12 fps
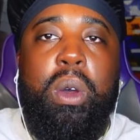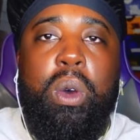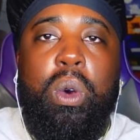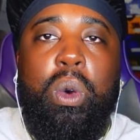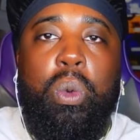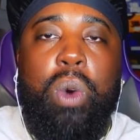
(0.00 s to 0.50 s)

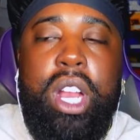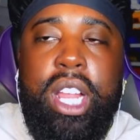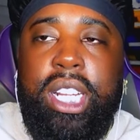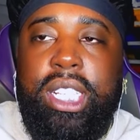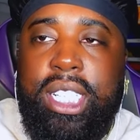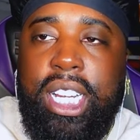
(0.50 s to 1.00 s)
One of
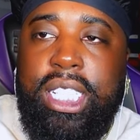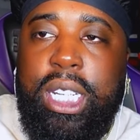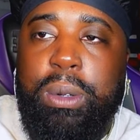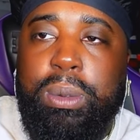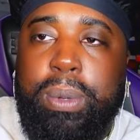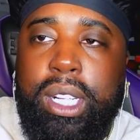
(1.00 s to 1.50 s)
his things, they
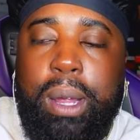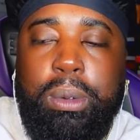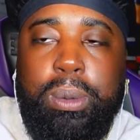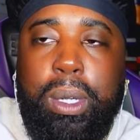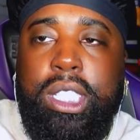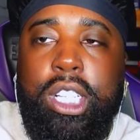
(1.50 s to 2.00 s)
was
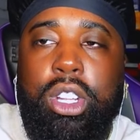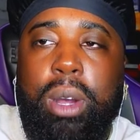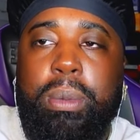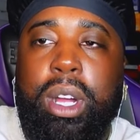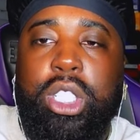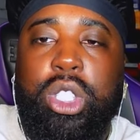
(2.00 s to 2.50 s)
basically talking
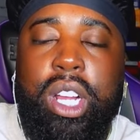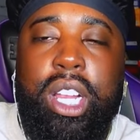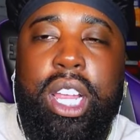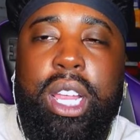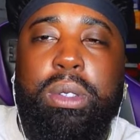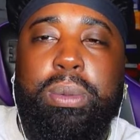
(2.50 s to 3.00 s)
about Drake,
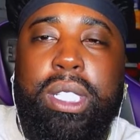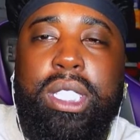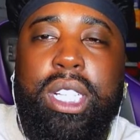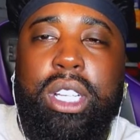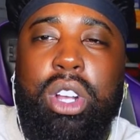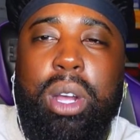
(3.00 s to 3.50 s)
and he was
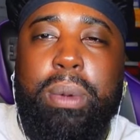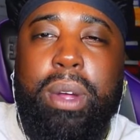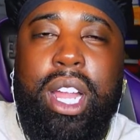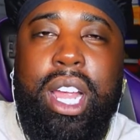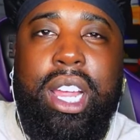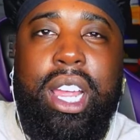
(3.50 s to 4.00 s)
basically talking about,
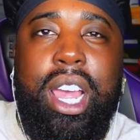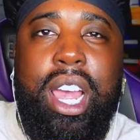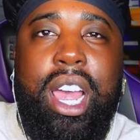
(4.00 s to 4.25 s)
like,